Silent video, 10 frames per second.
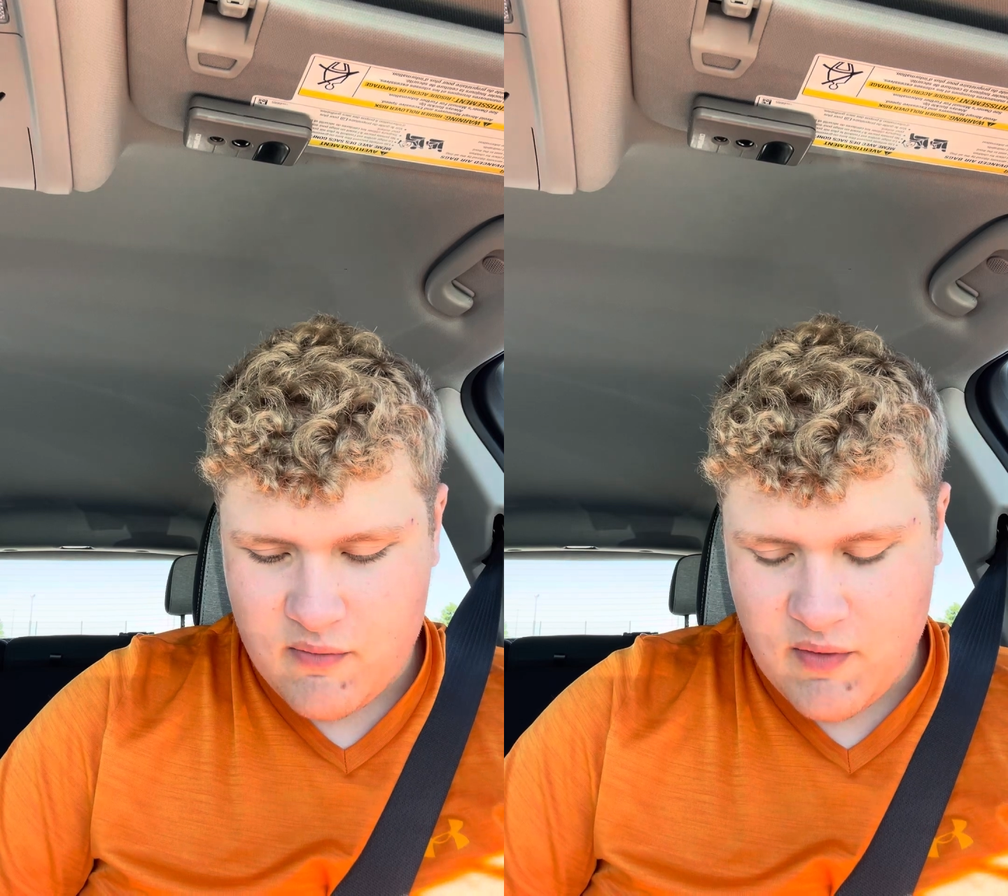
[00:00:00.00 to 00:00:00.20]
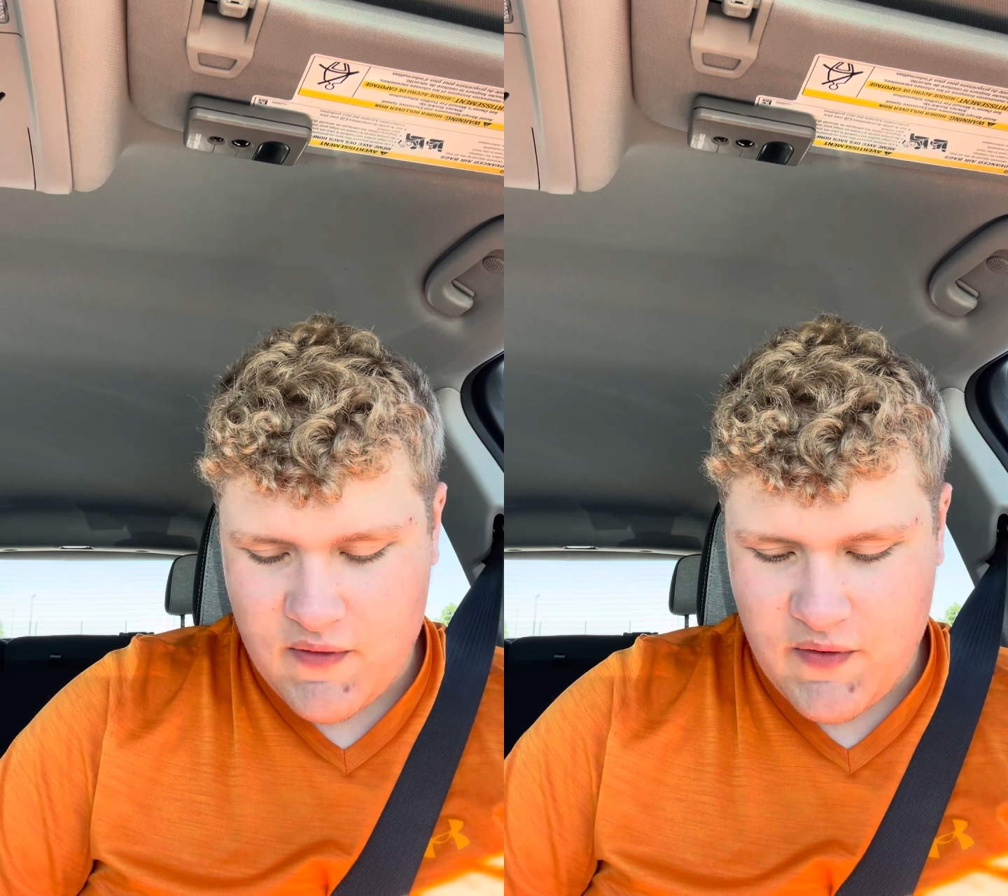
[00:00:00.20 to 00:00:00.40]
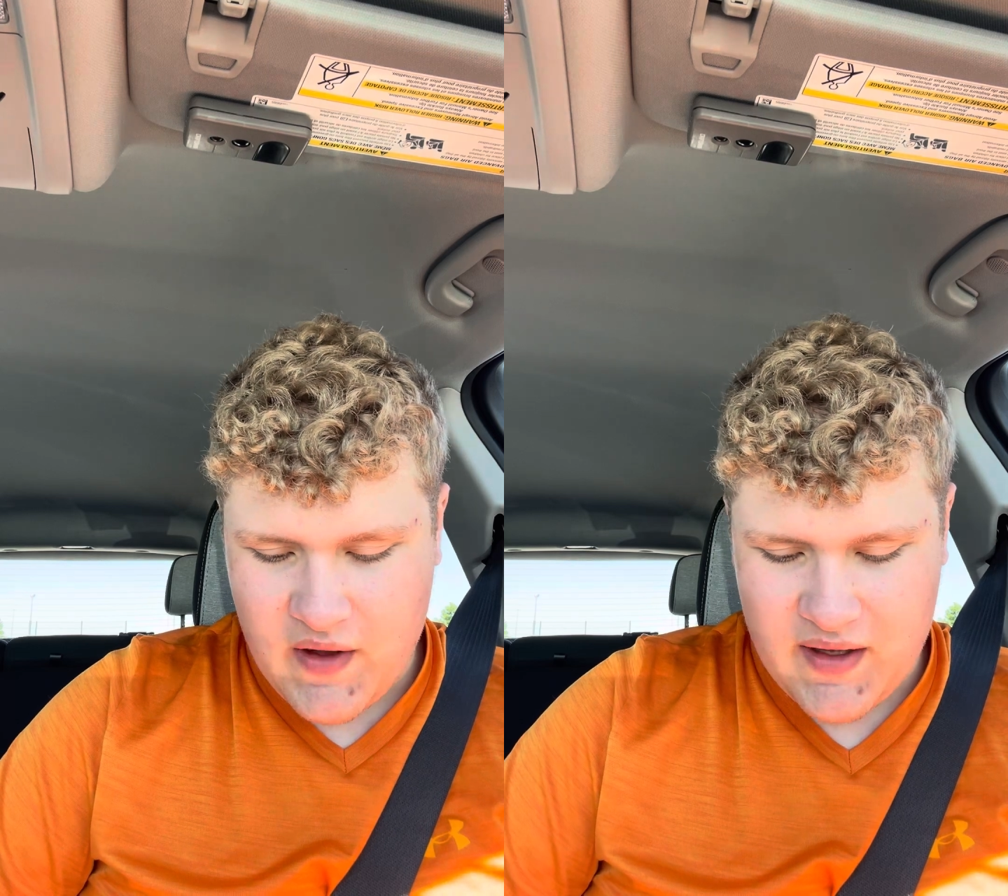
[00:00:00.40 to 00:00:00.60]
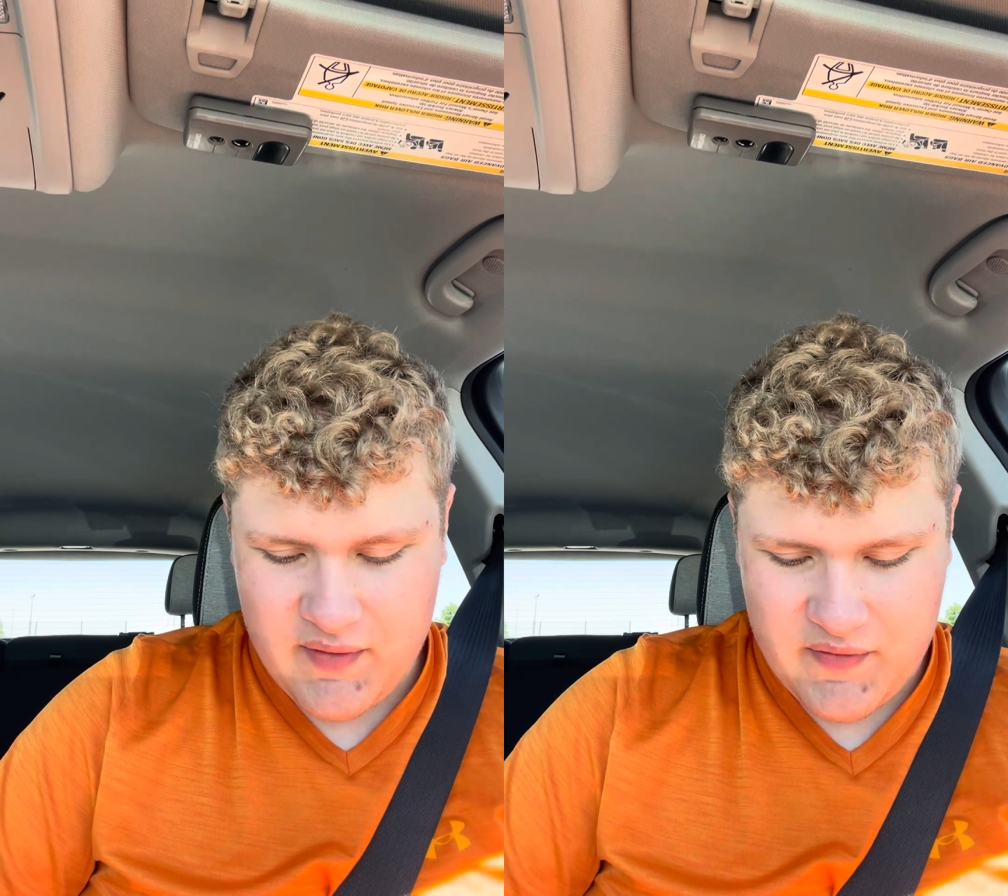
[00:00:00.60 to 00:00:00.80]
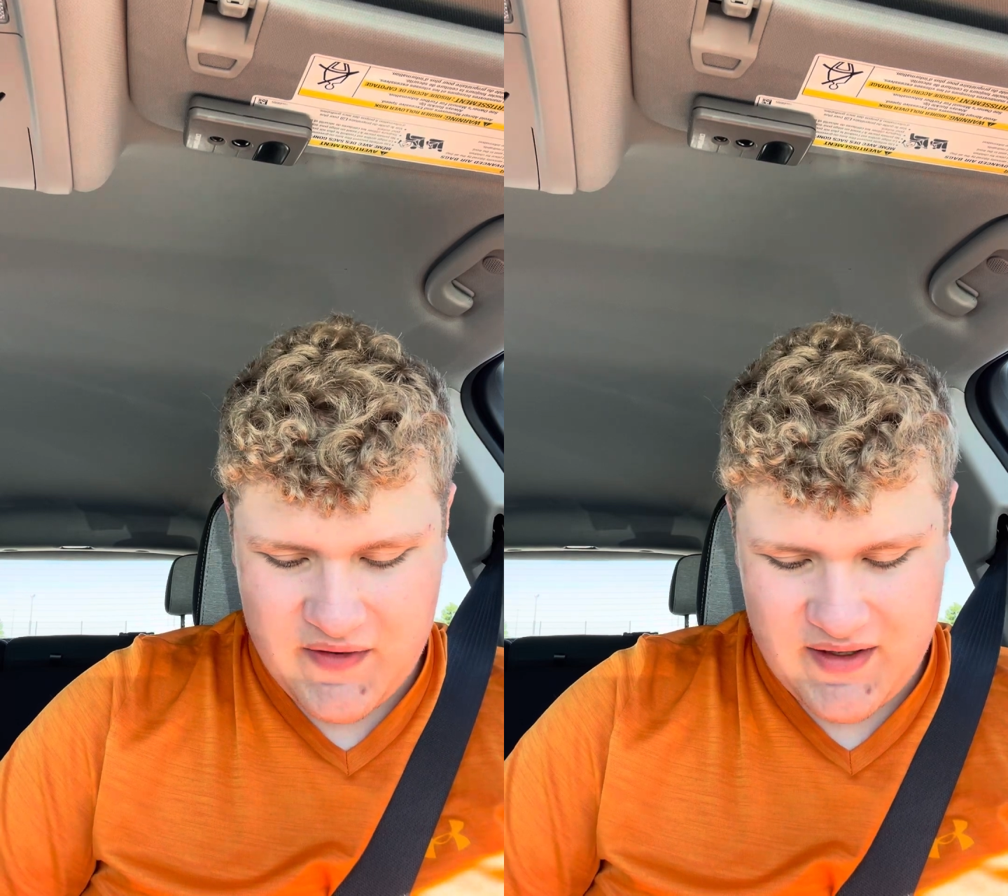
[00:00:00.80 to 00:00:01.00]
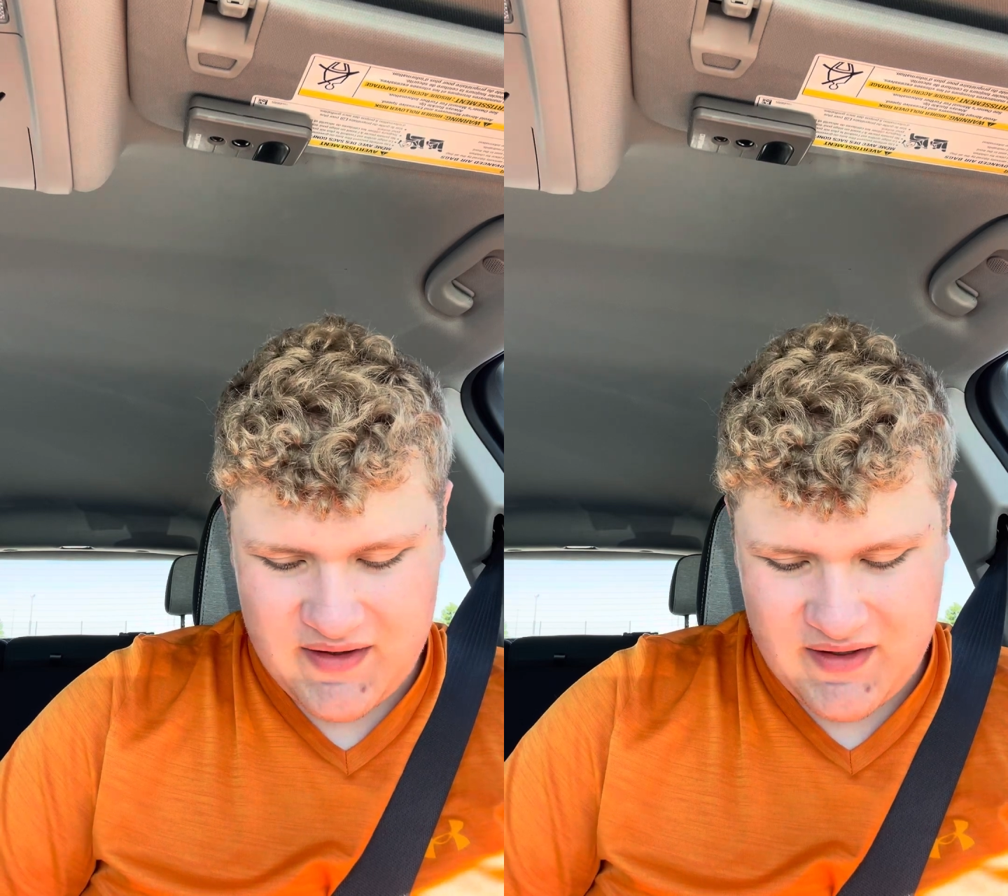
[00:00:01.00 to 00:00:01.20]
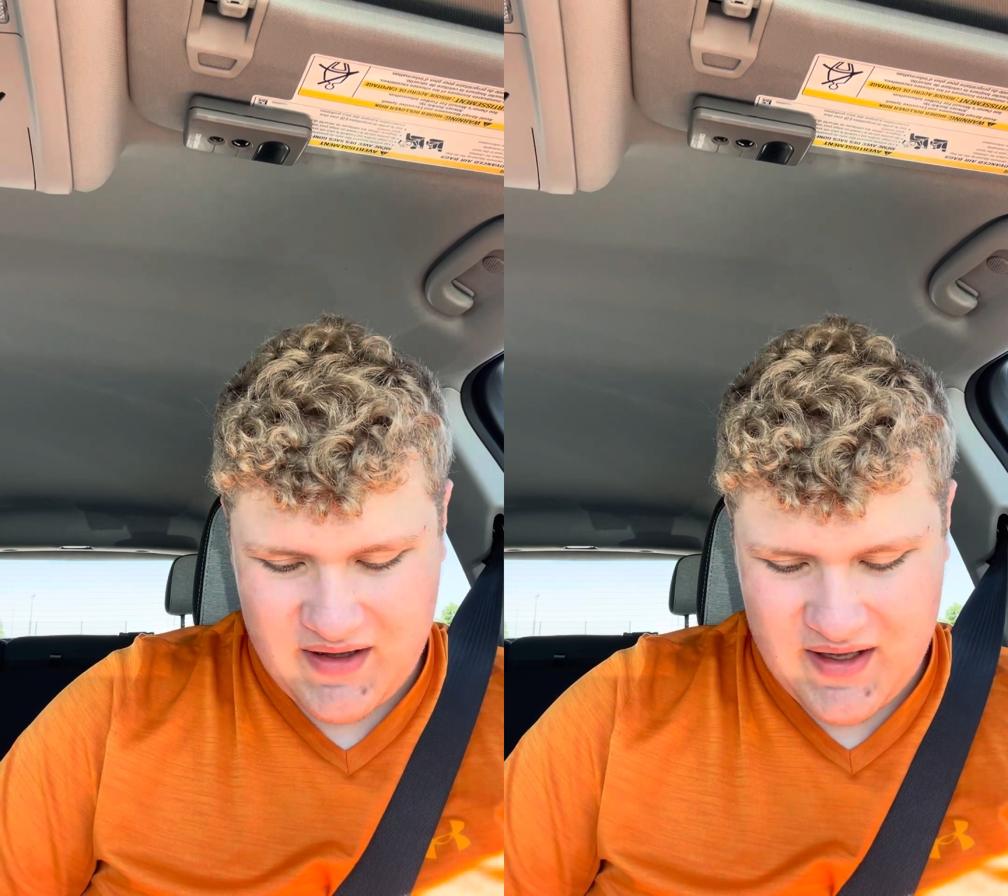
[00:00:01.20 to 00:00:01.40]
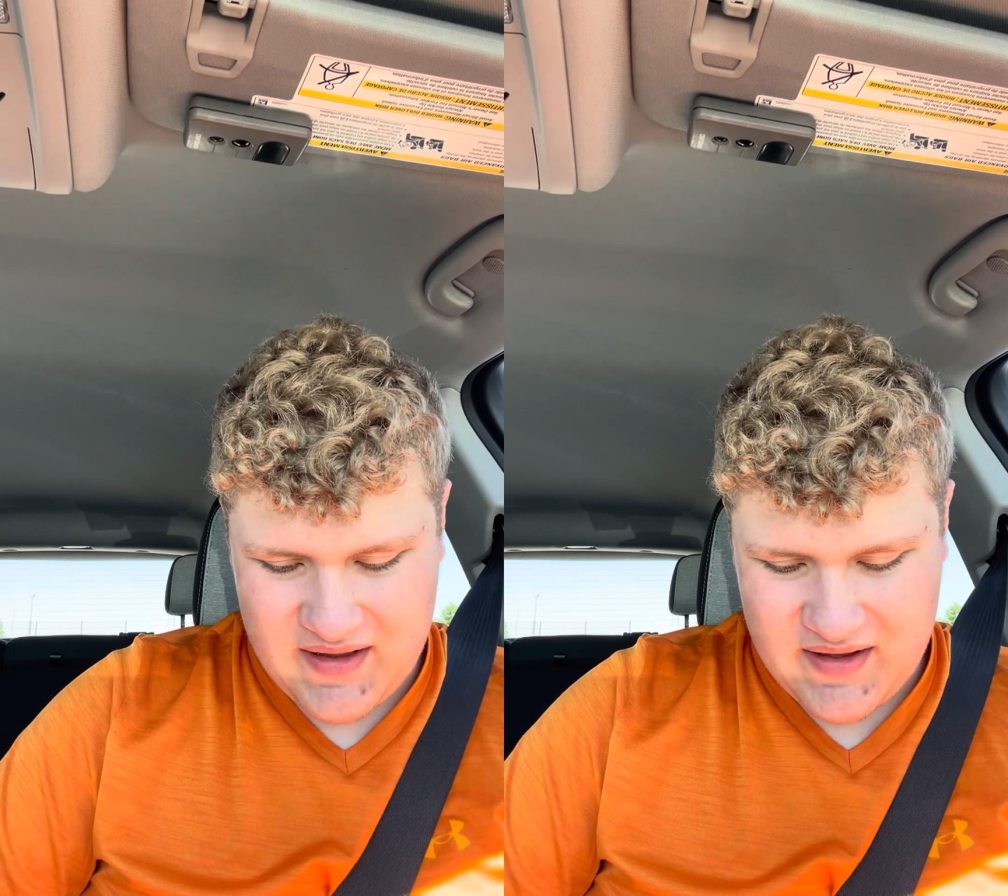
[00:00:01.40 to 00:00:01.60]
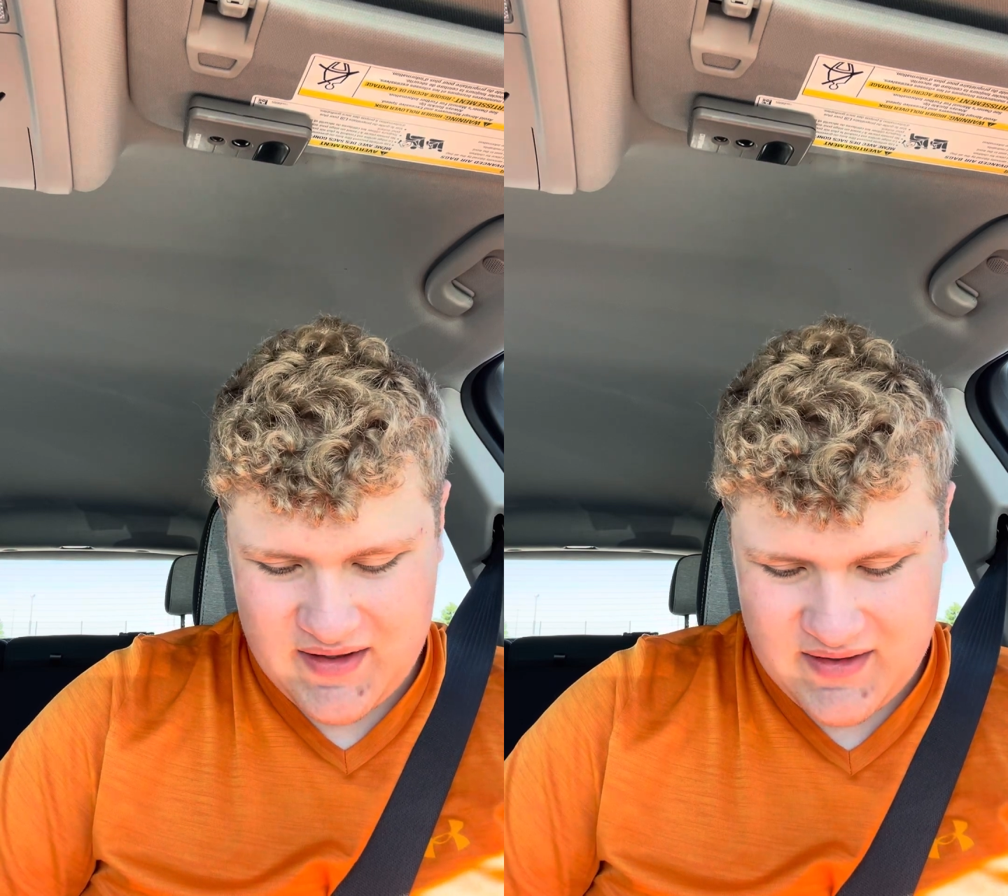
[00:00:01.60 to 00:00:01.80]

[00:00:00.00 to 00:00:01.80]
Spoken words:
with the hover fans a lot.